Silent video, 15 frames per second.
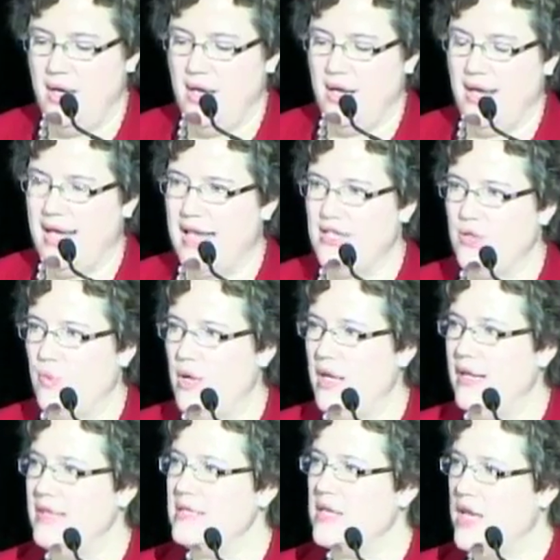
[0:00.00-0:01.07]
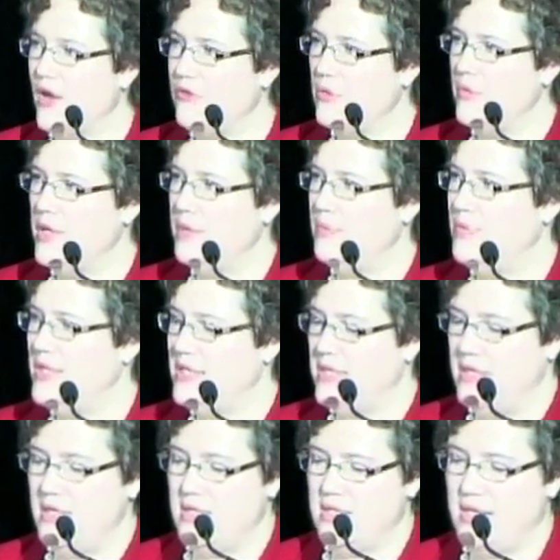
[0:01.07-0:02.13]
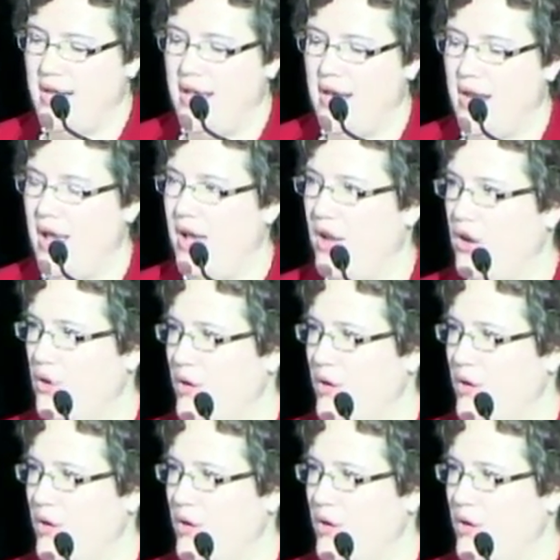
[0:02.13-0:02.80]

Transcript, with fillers: uh, as well as government, business, and higher